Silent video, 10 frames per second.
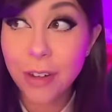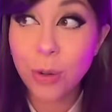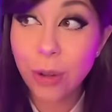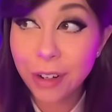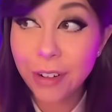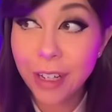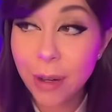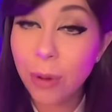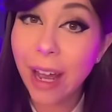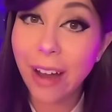So
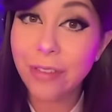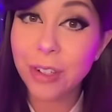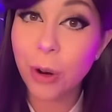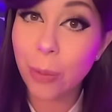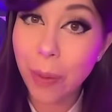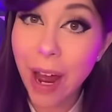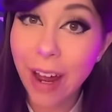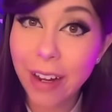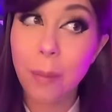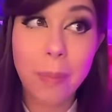clearly we have to go back.